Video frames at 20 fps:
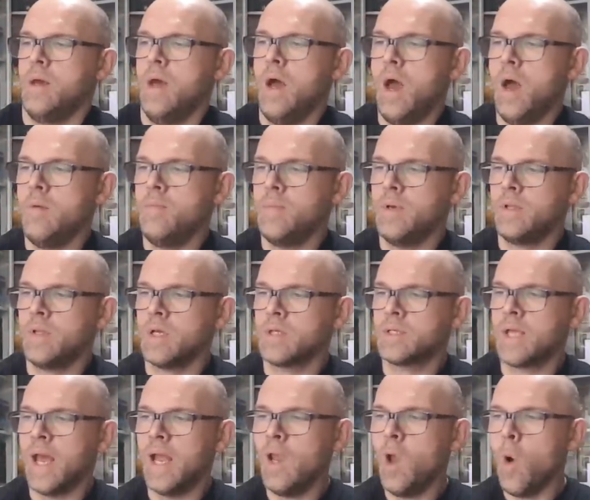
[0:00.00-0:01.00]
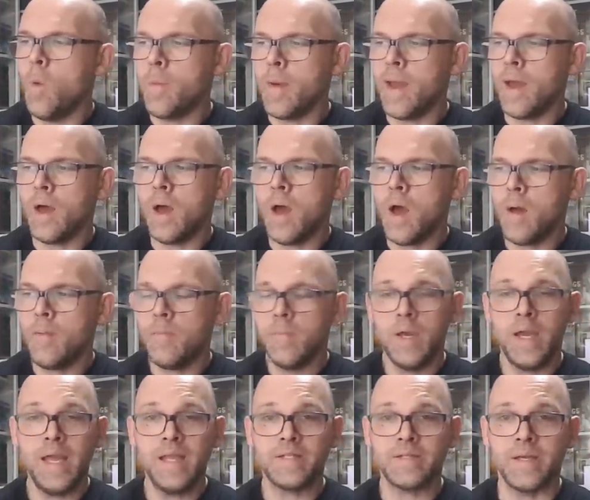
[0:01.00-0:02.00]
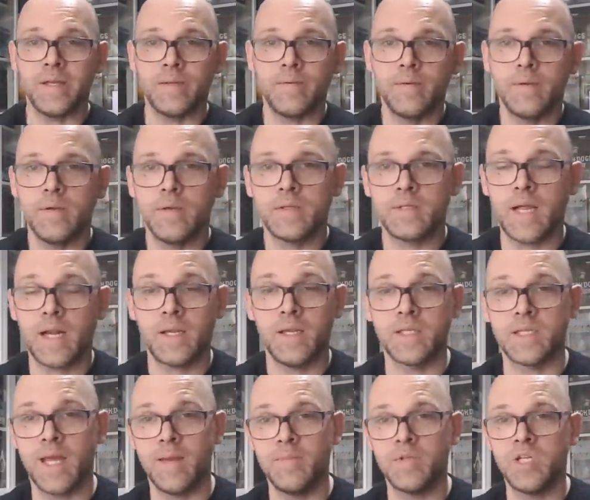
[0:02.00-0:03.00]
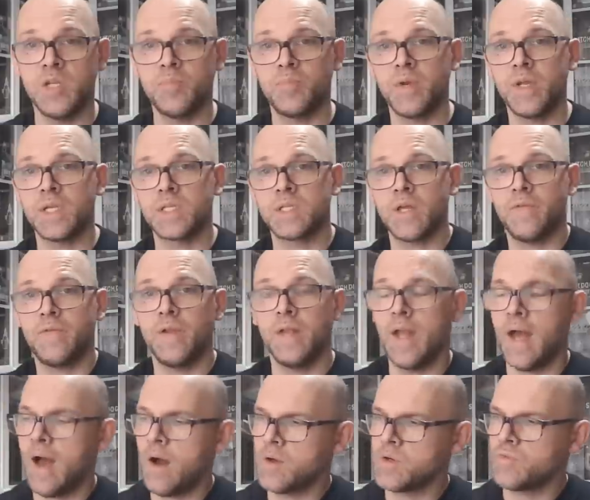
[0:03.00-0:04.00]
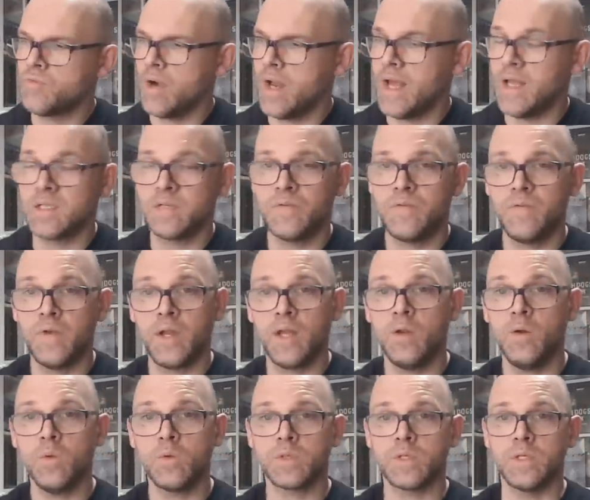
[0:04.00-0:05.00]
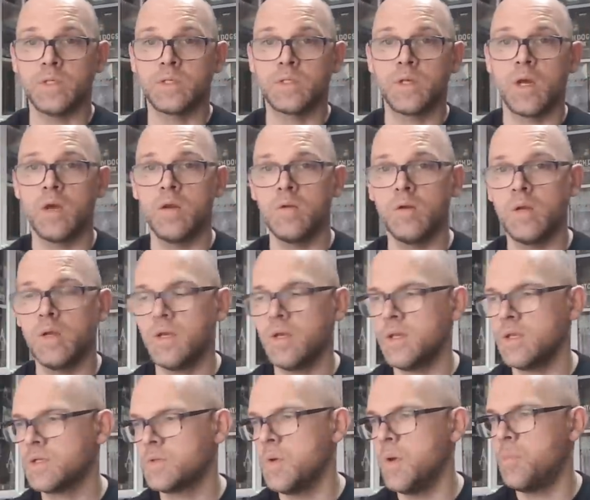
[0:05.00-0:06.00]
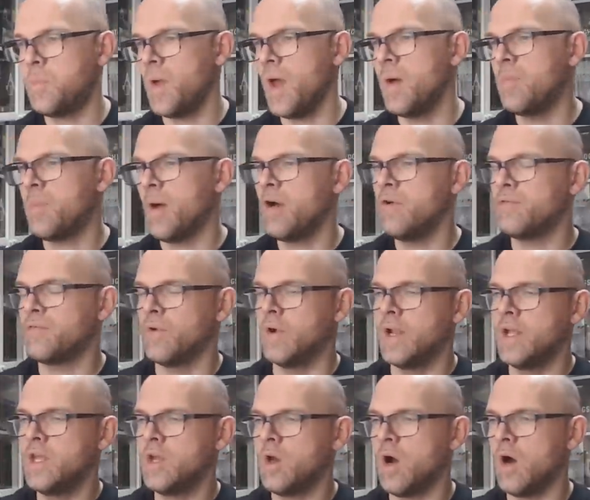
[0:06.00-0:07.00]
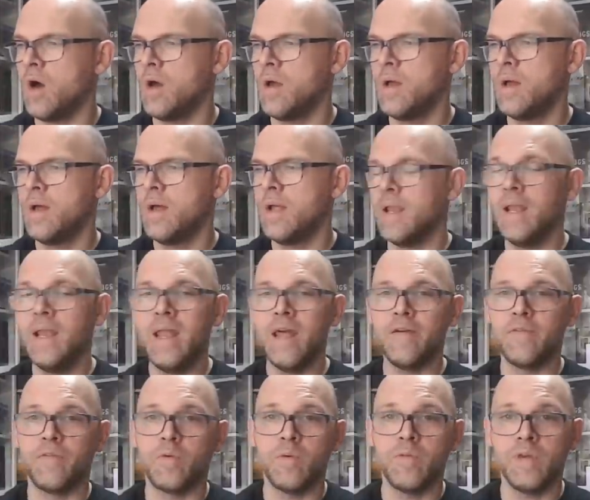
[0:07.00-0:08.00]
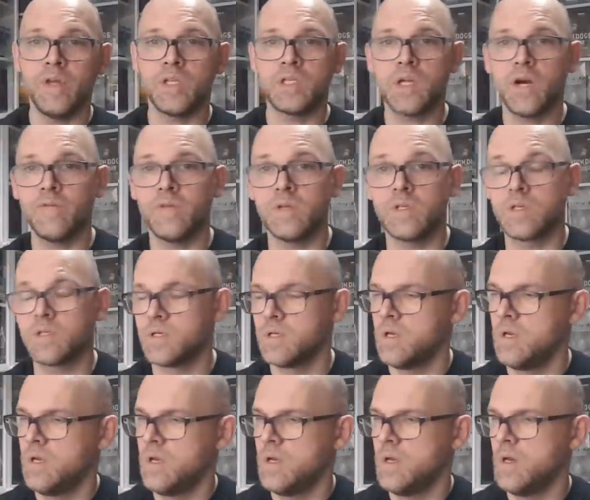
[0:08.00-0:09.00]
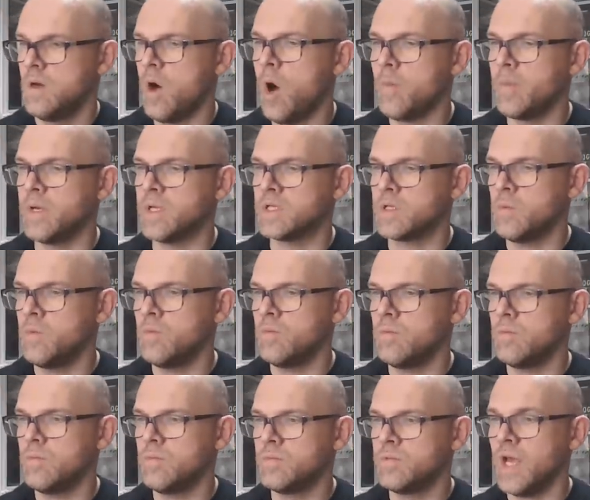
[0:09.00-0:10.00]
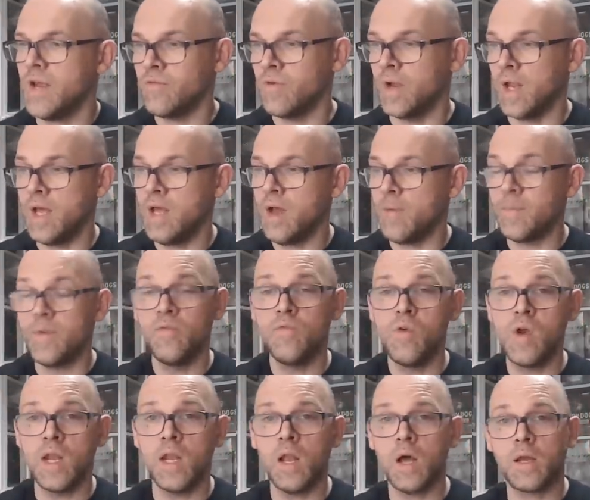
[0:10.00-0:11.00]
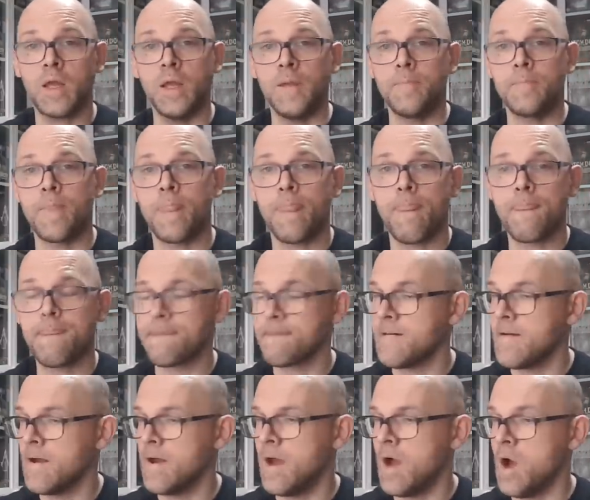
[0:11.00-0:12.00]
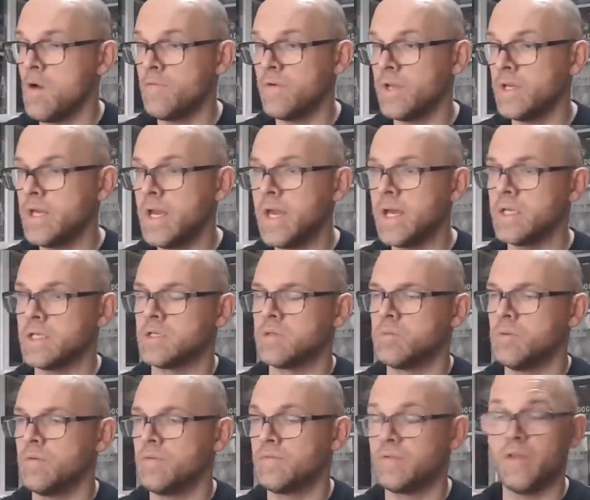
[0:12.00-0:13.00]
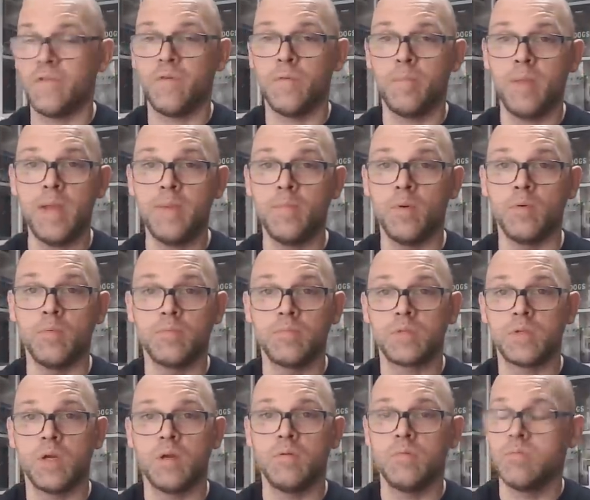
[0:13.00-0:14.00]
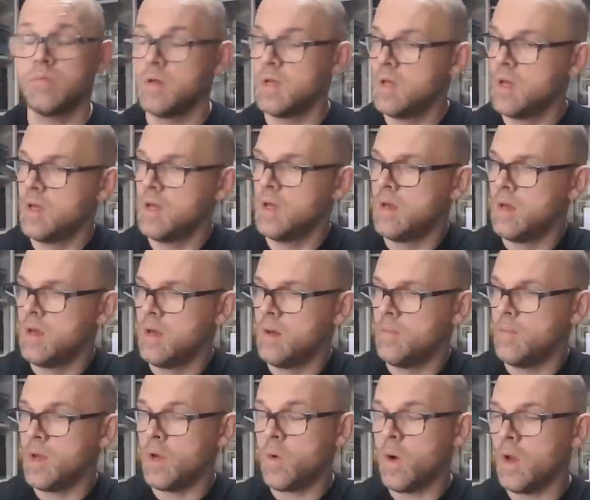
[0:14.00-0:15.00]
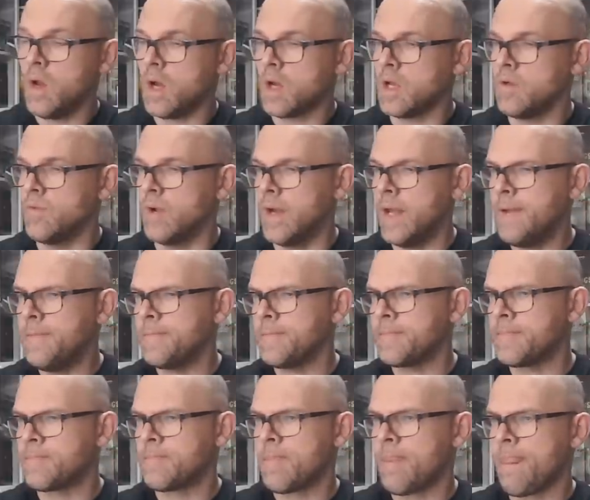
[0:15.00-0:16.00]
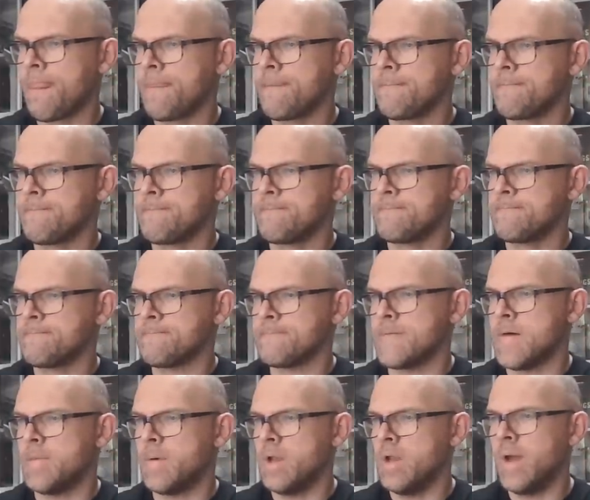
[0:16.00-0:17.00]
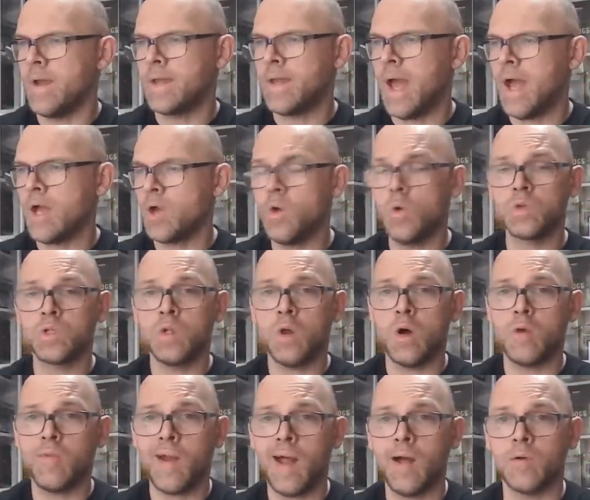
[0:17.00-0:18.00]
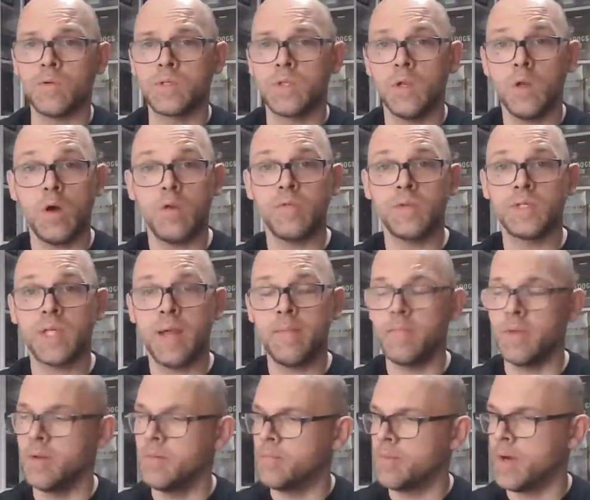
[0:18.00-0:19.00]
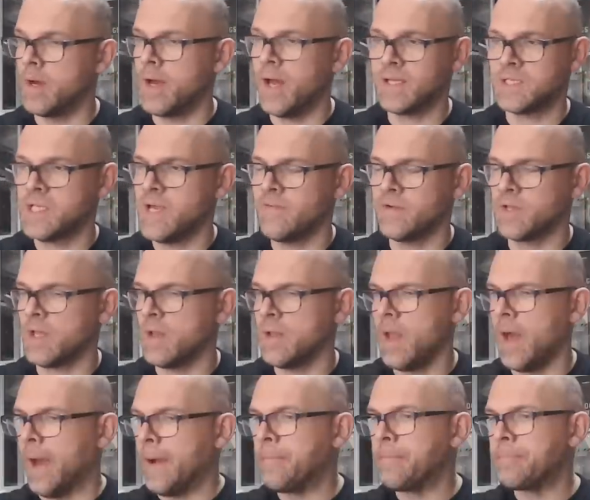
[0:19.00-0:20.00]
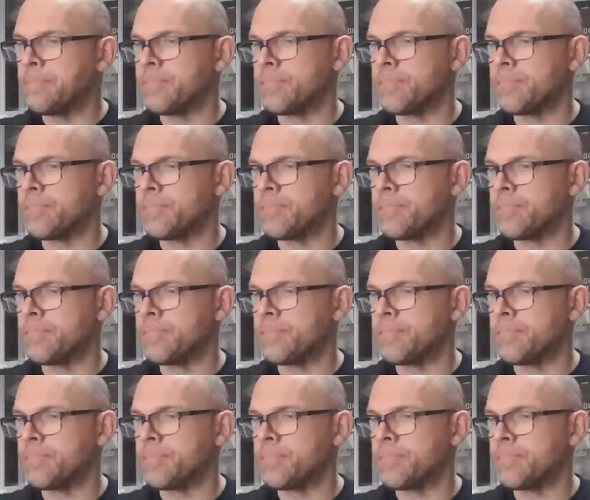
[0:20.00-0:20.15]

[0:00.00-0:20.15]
It does get a little bit heated. Exactly the same as she'd bring stuff in the house relating to frigging horses. So it's a bit of both, really. You've got to live with each other's hobbies. So generally, I've been really lucky over the years with different people. So I've been quite lucky, really. But I know it can cause a lot of rows and a lot of resentment, but has never done that.